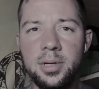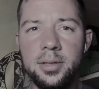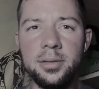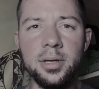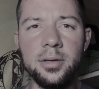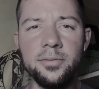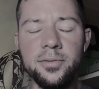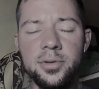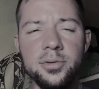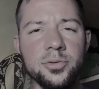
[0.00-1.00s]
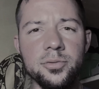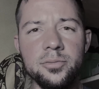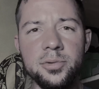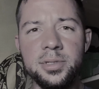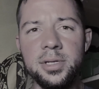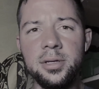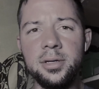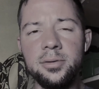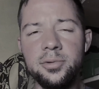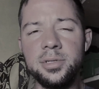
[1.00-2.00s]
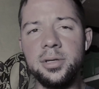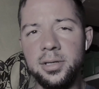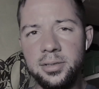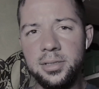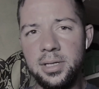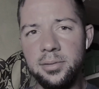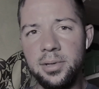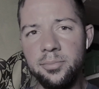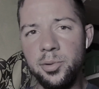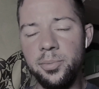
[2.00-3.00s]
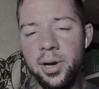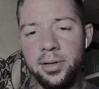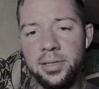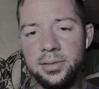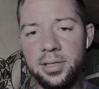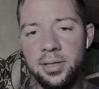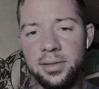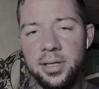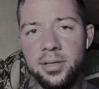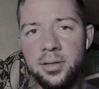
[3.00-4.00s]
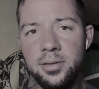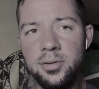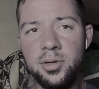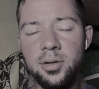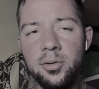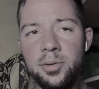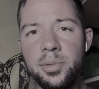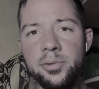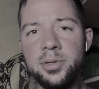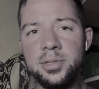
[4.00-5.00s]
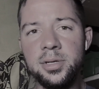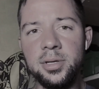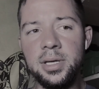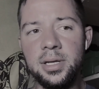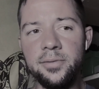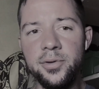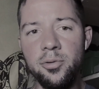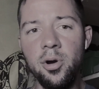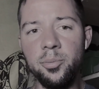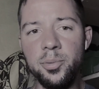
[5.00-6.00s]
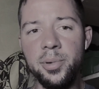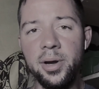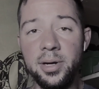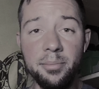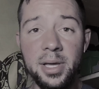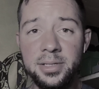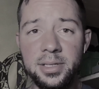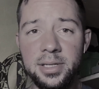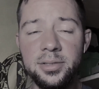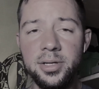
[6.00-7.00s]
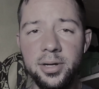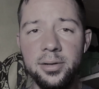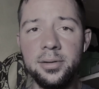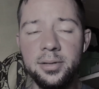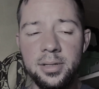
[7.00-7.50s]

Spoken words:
I think they confuse resiliency and preparedness. They think that you can only be resilient if you are prepared. It makes it easier.